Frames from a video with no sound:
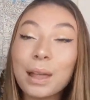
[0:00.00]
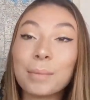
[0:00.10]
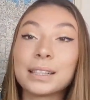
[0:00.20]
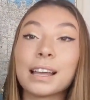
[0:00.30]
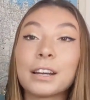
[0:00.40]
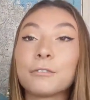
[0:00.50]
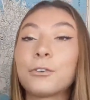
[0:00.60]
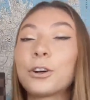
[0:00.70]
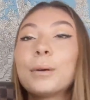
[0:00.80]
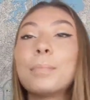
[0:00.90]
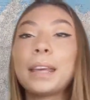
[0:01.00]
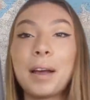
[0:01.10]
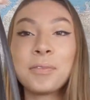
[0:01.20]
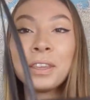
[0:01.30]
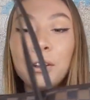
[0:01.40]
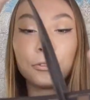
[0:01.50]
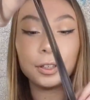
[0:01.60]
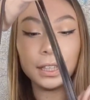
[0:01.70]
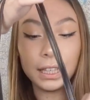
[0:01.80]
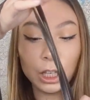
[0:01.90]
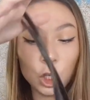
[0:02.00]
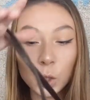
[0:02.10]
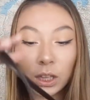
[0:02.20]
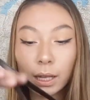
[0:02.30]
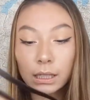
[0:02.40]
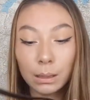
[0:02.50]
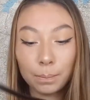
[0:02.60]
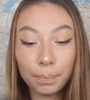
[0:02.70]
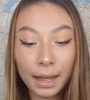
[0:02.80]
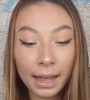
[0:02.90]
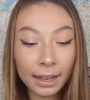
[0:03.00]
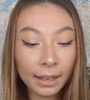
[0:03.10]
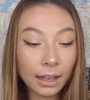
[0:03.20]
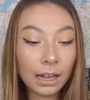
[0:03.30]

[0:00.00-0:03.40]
I'm excited for it. But yeah, really cute, classy bag.